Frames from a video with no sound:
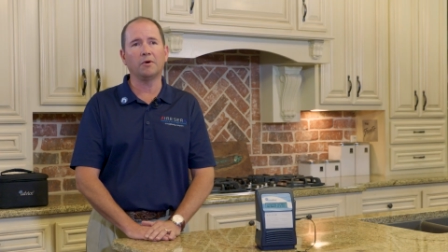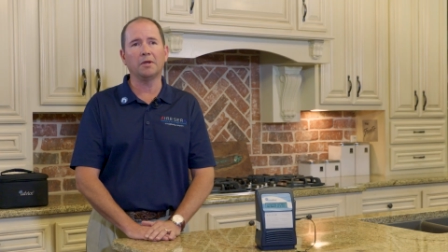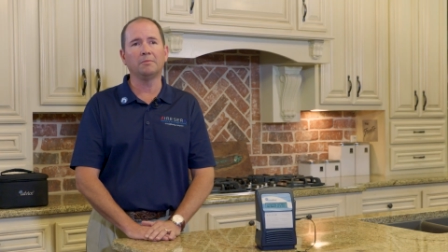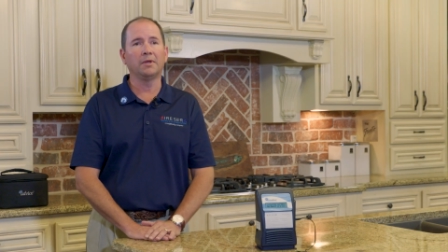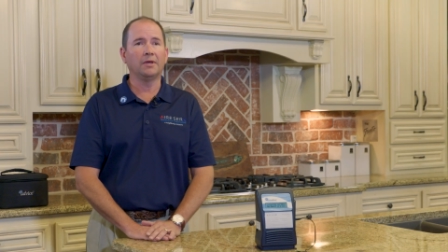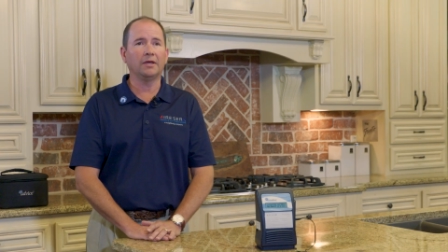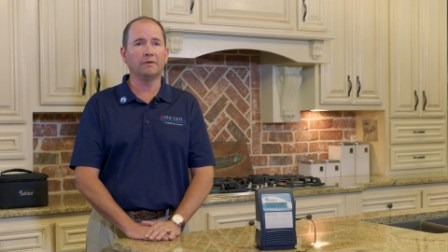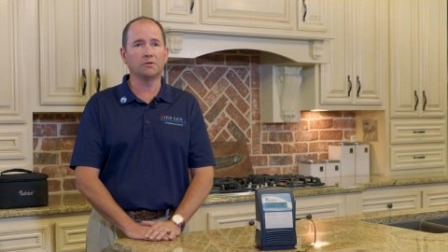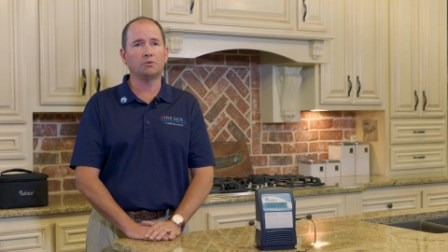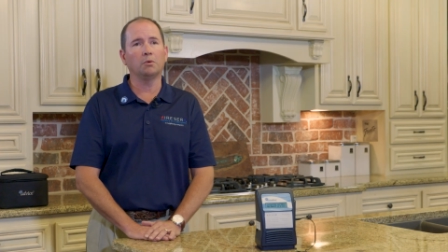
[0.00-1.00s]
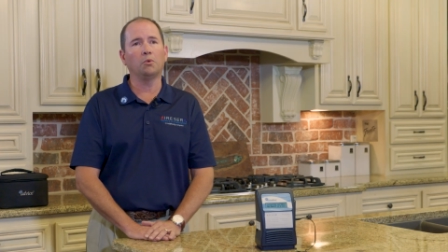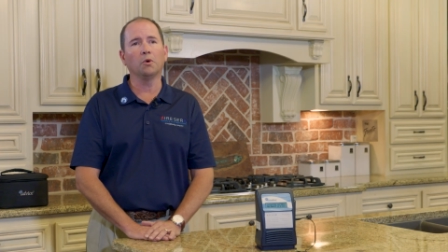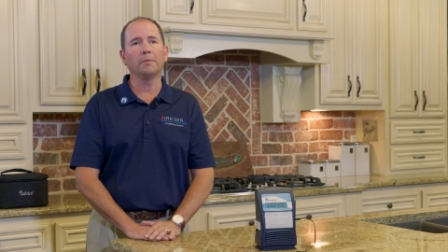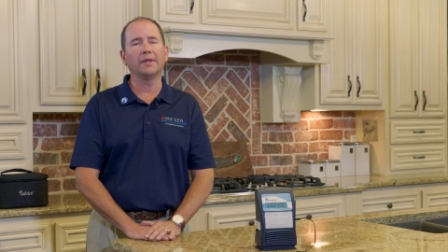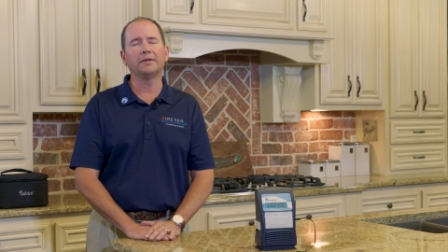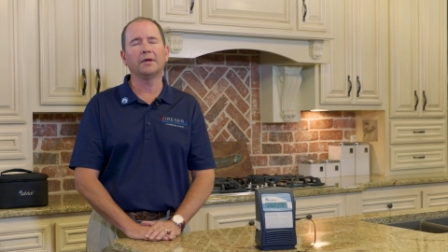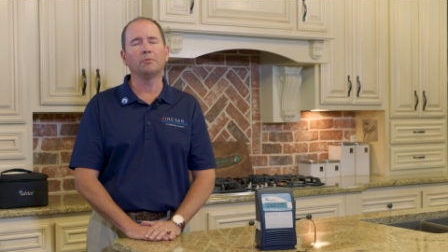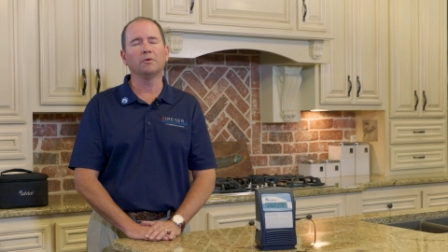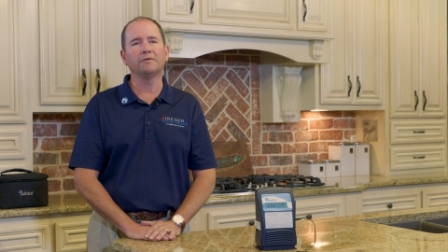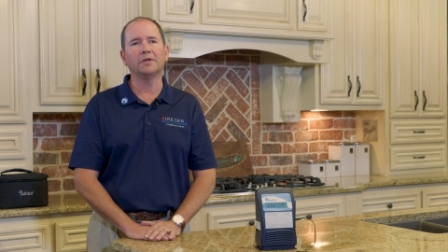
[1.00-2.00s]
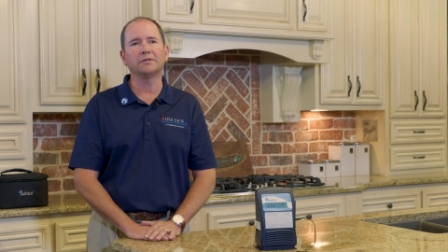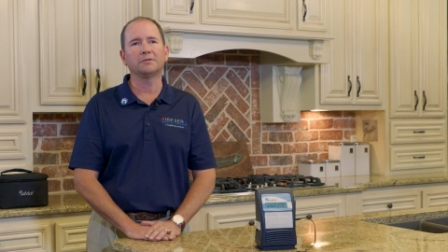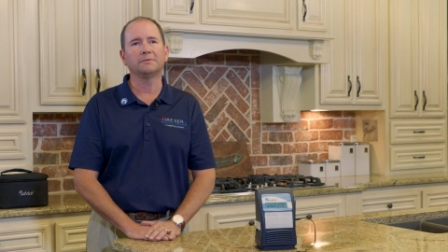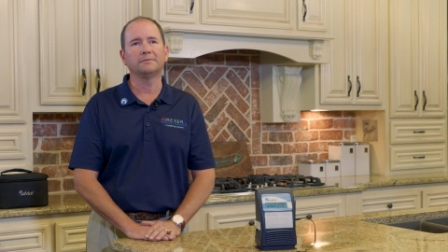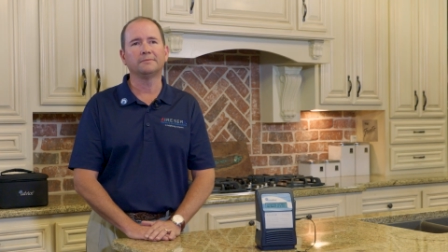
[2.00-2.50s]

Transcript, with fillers: frame and give us a report by the time we're finished.